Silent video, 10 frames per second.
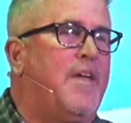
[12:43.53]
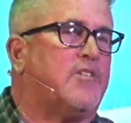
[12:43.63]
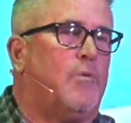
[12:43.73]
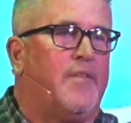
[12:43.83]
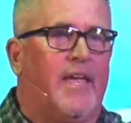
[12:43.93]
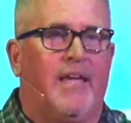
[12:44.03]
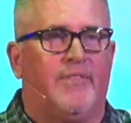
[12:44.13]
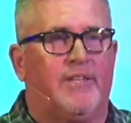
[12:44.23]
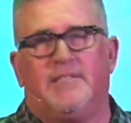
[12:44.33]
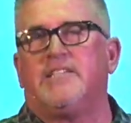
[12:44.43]
That's why they had
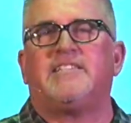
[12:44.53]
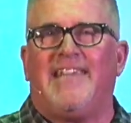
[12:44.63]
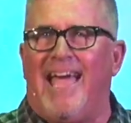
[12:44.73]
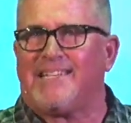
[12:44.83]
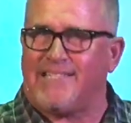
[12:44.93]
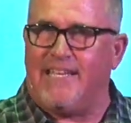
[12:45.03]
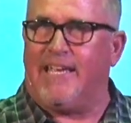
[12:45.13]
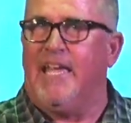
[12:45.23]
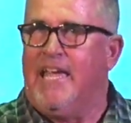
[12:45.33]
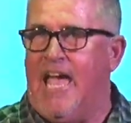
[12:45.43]
the, this tax thing
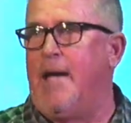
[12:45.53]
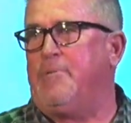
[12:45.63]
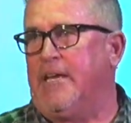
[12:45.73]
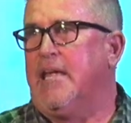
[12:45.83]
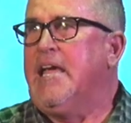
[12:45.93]
happening.